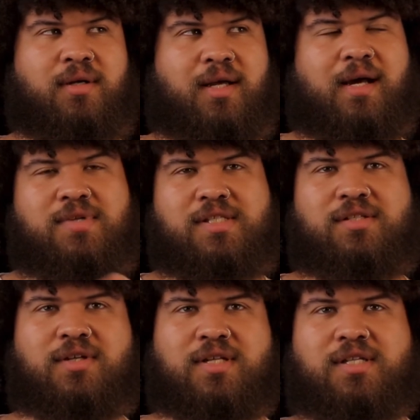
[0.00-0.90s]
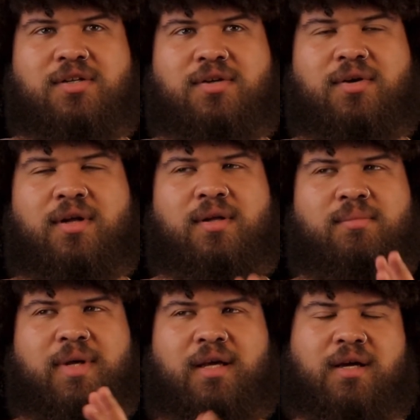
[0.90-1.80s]
And I would still consider
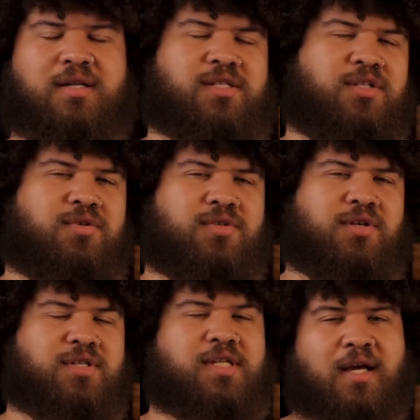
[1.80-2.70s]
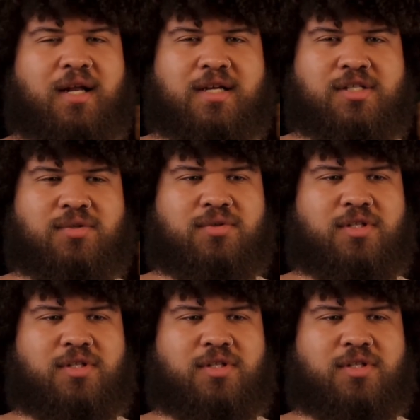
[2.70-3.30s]
making constitution your second highest score,